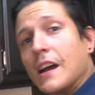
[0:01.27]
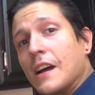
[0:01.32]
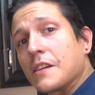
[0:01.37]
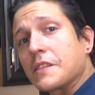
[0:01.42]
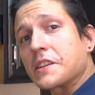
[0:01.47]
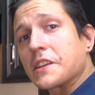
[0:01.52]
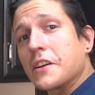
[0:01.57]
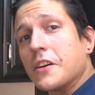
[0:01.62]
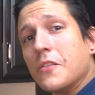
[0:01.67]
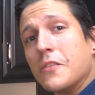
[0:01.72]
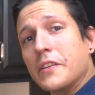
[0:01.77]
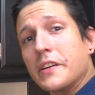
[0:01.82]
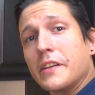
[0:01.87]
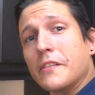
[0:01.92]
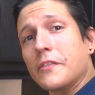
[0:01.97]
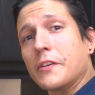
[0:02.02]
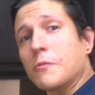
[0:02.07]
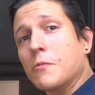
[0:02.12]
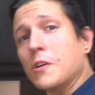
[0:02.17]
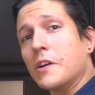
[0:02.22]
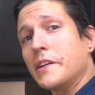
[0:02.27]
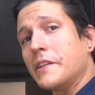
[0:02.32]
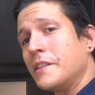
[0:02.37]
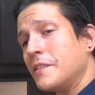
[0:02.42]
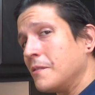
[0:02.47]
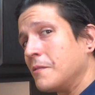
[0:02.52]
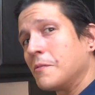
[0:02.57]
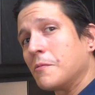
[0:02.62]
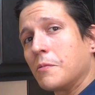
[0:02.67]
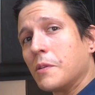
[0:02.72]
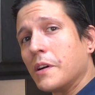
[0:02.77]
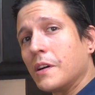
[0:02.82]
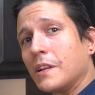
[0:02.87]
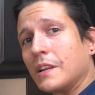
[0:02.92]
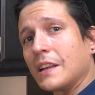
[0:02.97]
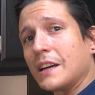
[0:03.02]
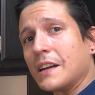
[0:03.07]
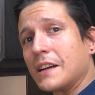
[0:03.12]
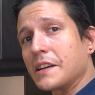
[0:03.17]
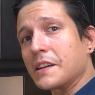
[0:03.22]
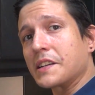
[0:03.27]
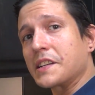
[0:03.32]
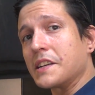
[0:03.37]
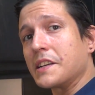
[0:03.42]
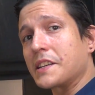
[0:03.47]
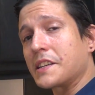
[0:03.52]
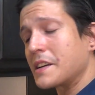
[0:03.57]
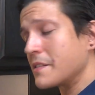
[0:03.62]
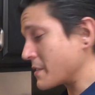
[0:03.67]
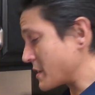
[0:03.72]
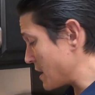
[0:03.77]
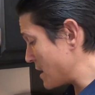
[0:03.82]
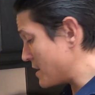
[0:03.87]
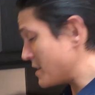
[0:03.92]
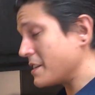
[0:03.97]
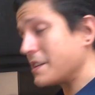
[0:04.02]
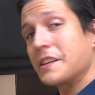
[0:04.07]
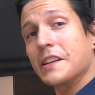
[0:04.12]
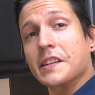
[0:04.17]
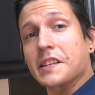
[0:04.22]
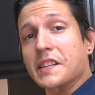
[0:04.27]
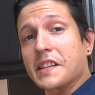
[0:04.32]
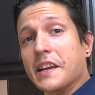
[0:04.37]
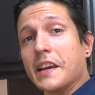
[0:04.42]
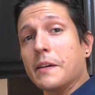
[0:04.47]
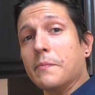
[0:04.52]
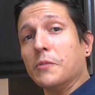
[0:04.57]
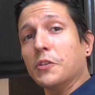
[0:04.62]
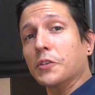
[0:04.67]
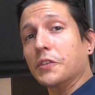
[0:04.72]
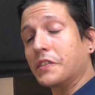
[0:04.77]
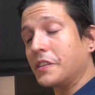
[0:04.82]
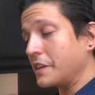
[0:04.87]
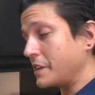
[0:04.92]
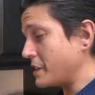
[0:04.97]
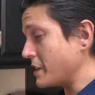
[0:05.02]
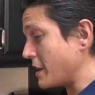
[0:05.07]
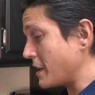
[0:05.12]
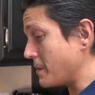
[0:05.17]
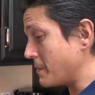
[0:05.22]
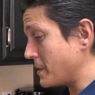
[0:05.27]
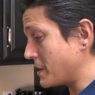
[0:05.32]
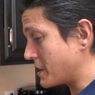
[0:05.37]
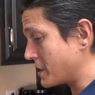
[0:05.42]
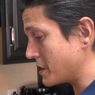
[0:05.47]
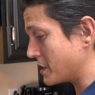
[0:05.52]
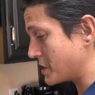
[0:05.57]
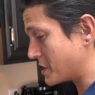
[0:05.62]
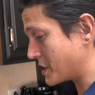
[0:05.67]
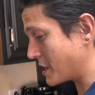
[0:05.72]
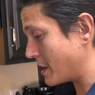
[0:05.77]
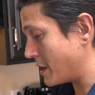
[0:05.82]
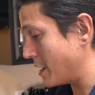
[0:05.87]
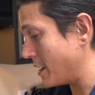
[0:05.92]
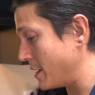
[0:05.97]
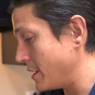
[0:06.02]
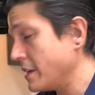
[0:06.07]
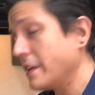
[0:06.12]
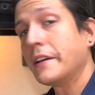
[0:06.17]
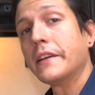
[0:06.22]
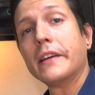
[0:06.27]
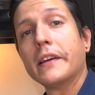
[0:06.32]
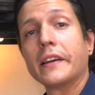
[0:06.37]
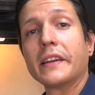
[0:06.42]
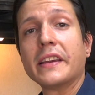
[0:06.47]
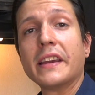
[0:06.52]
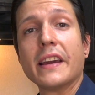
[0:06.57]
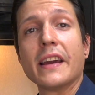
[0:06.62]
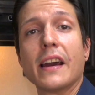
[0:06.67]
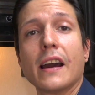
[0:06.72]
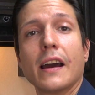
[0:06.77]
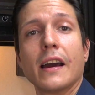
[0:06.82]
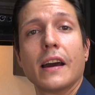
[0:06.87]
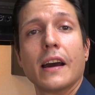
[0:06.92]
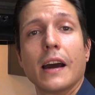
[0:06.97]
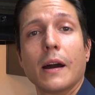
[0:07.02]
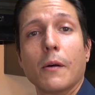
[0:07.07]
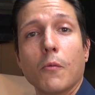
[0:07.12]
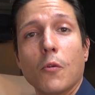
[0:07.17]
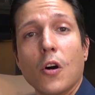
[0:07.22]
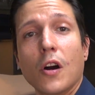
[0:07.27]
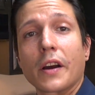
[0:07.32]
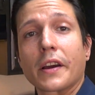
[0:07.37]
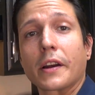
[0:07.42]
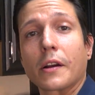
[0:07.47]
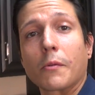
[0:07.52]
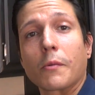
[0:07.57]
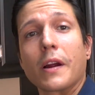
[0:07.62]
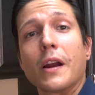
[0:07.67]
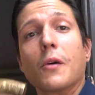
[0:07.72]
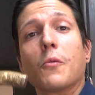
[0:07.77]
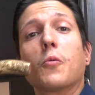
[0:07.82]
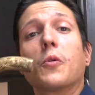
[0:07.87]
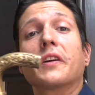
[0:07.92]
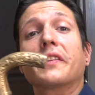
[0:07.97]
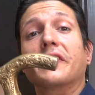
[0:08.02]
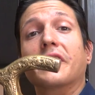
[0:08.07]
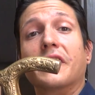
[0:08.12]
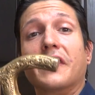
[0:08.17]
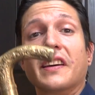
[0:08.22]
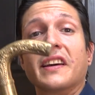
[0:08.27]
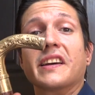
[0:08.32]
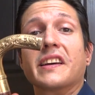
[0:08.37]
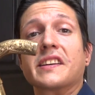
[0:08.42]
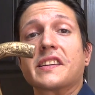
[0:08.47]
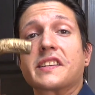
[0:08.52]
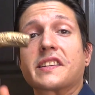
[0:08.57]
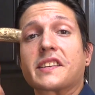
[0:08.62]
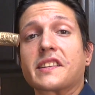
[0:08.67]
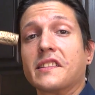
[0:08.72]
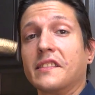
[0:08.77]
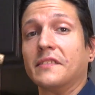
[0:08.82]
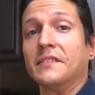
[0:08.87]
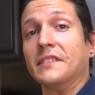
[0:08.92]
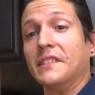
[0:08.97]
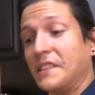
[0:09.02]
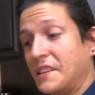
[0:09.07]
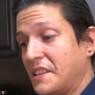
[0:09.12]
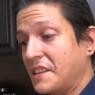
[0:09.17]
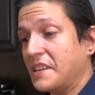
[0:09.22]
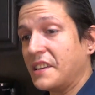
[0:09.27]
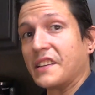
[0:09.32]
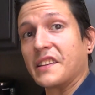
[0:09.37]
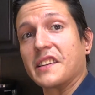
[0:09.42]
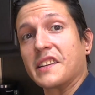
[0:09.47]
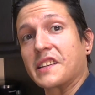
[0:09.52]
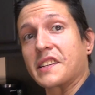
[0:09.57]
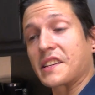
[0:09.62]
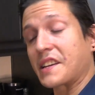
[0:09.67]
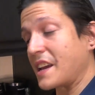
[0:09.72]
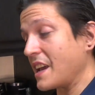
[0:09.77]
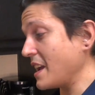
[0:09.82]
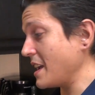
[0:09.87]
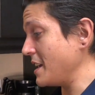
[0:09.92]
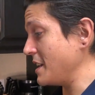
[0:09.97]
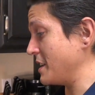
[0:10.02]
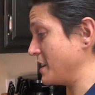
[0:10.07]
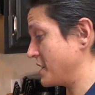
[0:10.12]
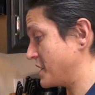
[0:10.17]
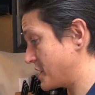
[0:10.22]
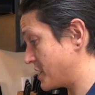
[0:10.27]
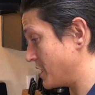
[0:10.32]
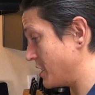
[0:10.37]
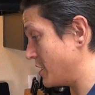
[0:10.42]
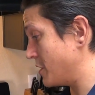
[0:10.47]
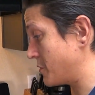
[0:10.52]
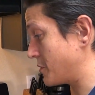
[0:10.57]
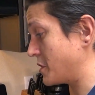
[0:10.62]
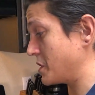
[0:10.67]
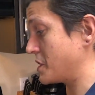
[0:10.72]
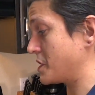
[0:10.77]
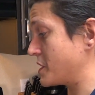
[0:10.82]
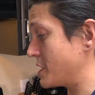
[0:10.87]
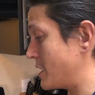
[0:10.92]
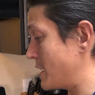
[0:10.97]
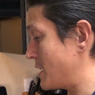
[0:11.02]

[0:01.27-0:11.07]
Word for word: How's it going, everyone? Well, since I'm kind of disabled today because, I'm walking around with this cane and stuff because